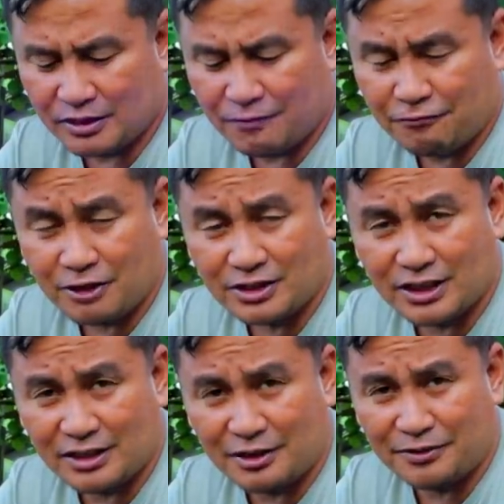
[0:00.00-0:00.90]
the fish
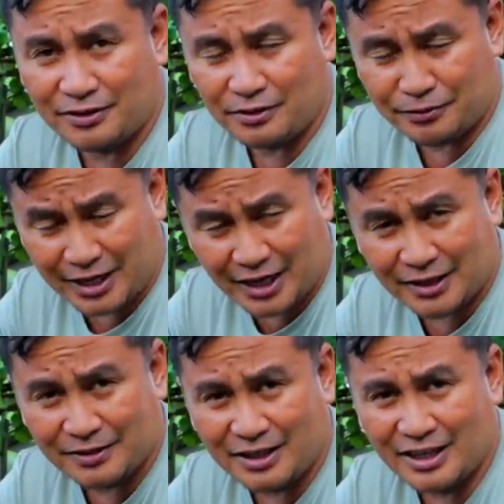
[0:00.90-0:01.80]
that are
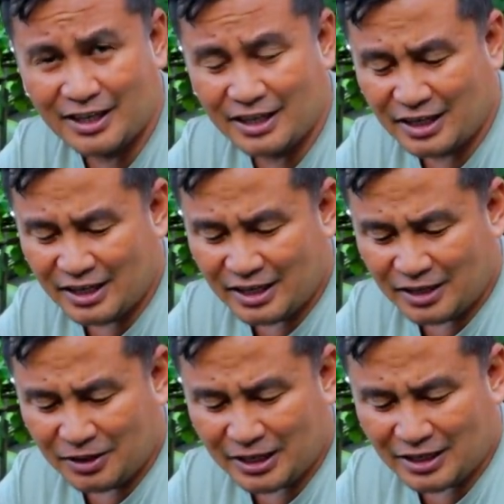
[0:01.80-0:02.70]
rare,
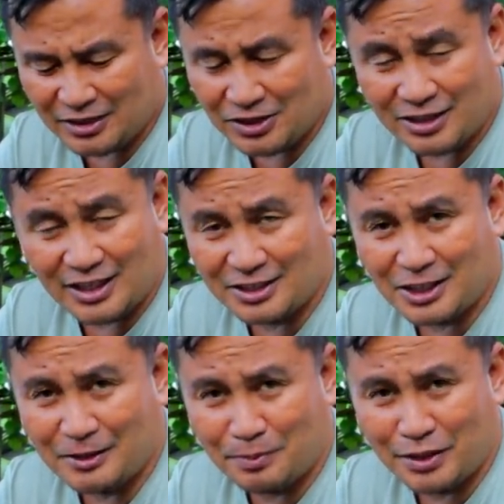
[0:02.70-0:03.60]
you cannot just
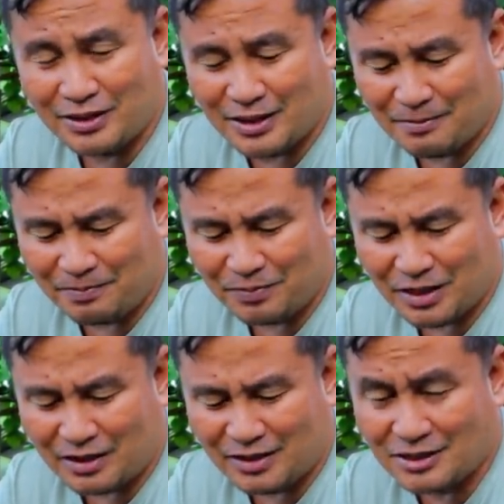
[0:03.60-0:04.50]
easily breed them,
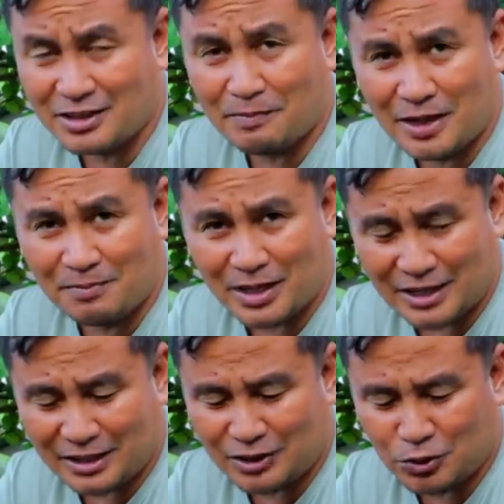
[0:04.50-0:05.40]
then that's a big
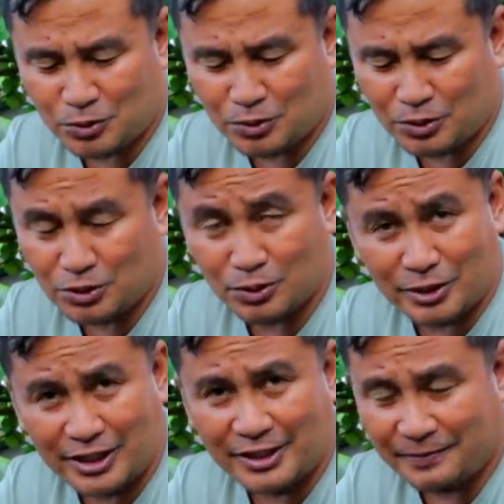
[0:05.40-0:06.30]
money to, to
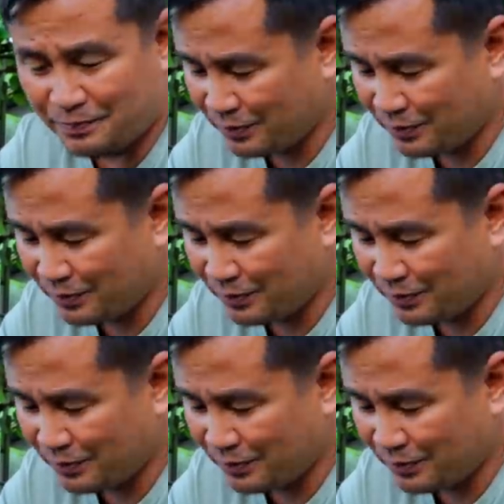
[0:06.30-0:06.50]
earn.